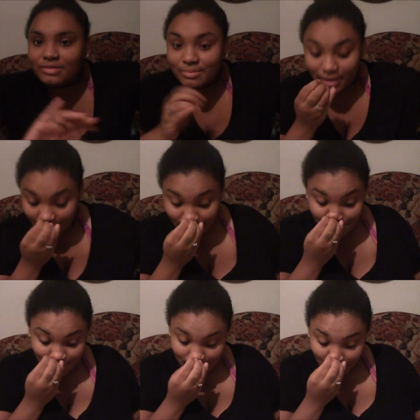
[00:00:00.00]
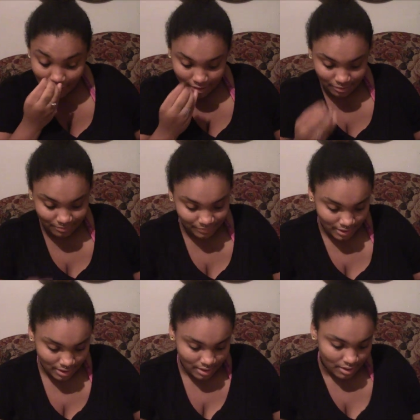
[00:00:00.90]
to my next item,
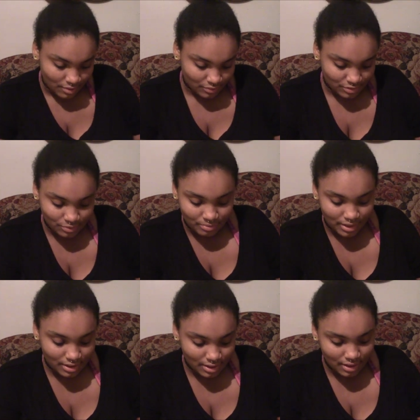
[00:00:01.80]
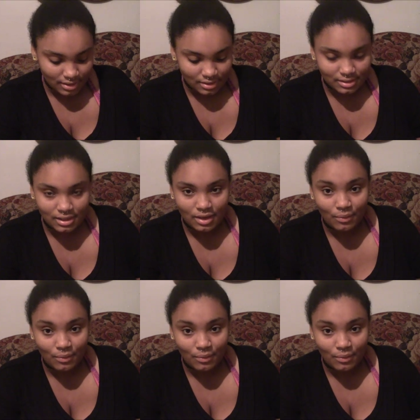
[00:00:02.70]
which will be this